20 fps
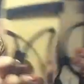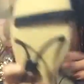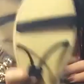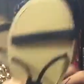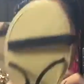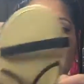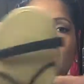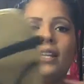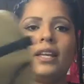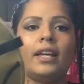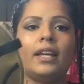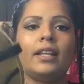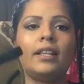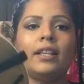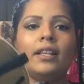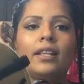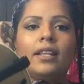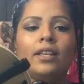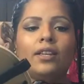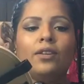and
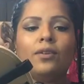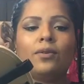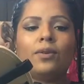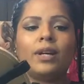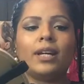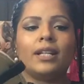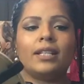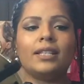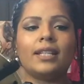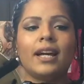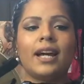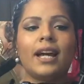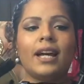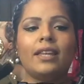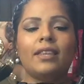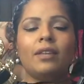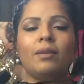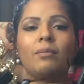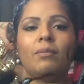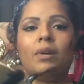then you can
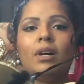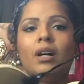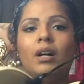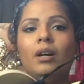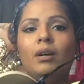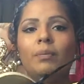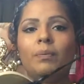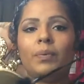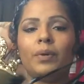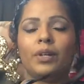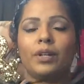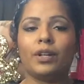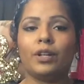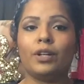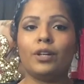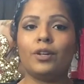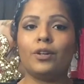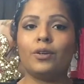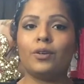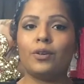tie them up
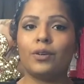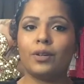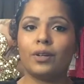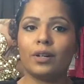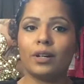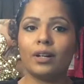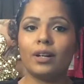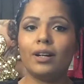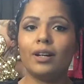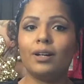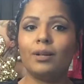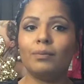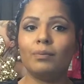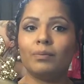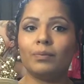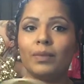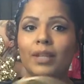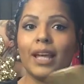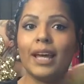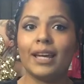your
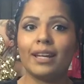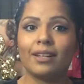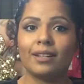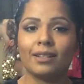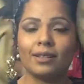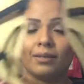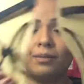leg.